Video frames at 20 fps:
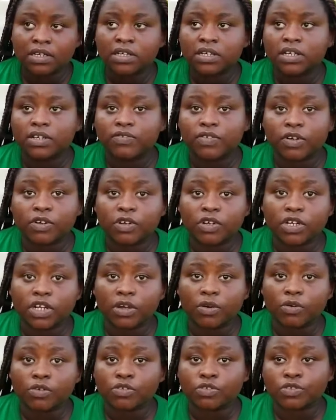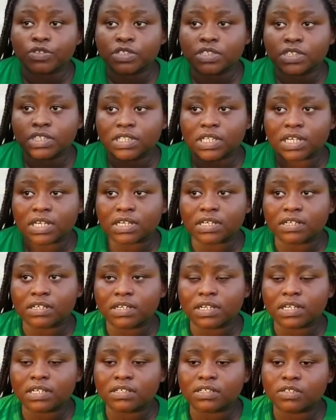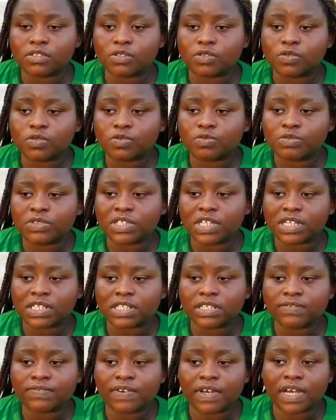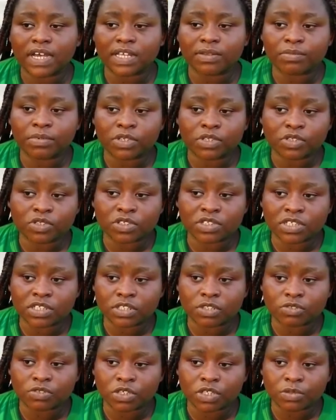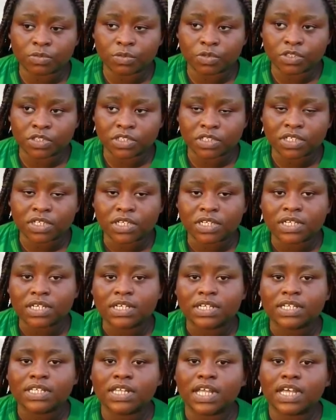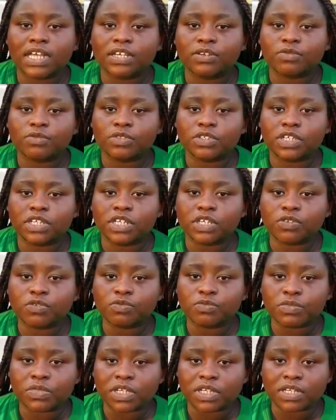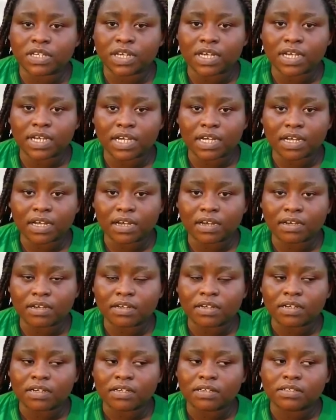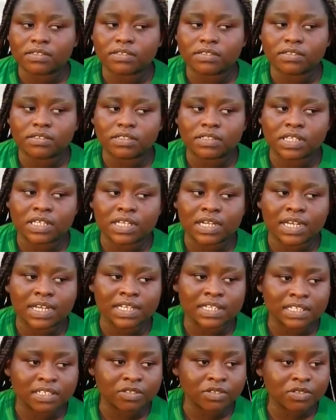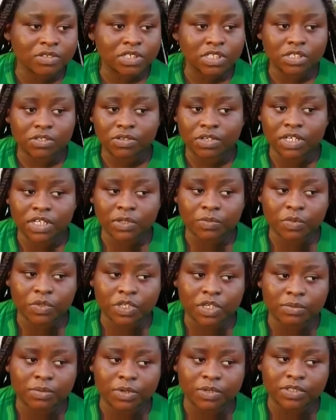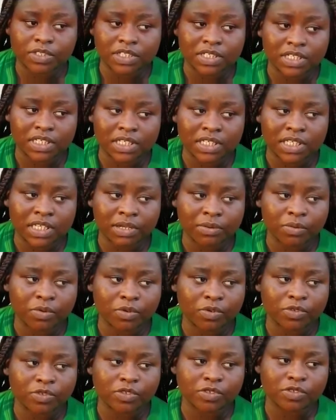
He found out I was really scared. Then he told me that if I had mentioned it to anybody, that he would kill me. Then I did not tell anybody about the kidnap because